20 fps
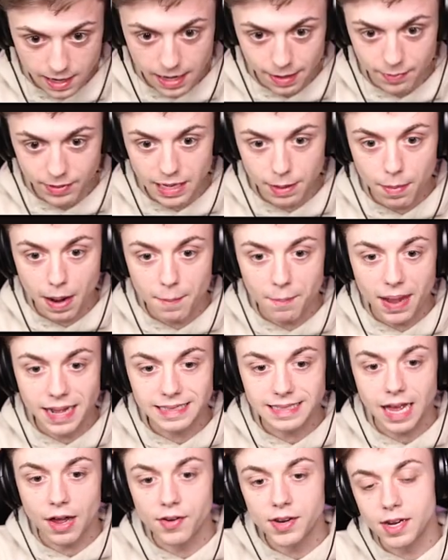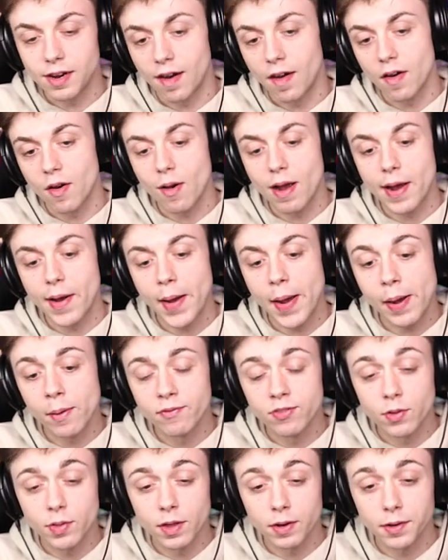I'm gonna get my bed down here. I don't know how
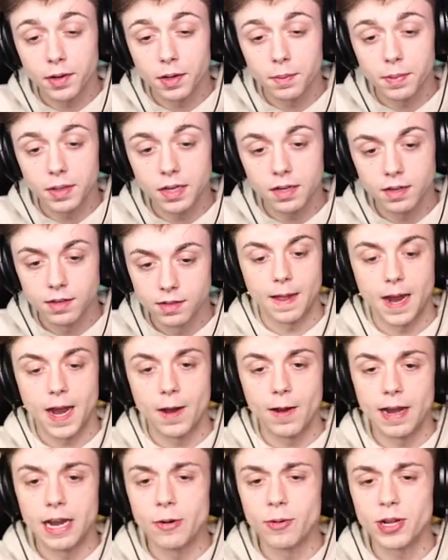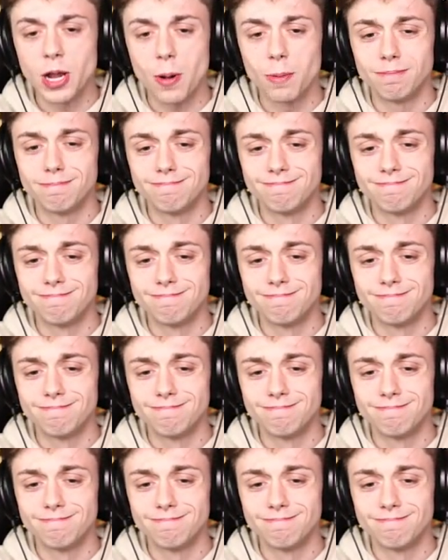helpful they're gonna be. All right, here we go.